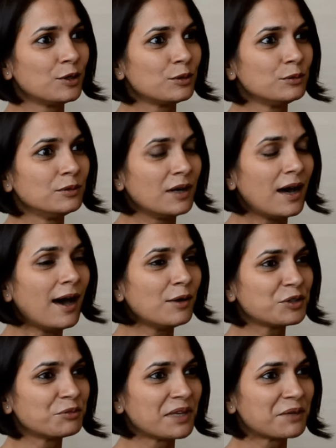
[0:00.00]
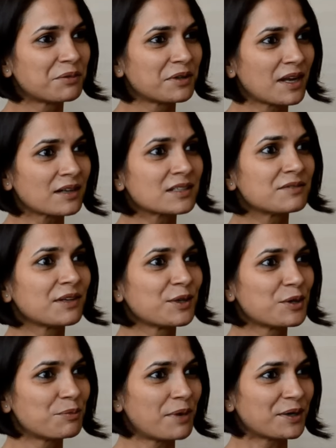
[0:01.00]
to how to make products when
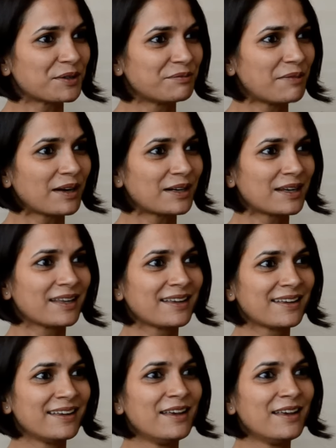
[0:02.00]
you're a part of marketing,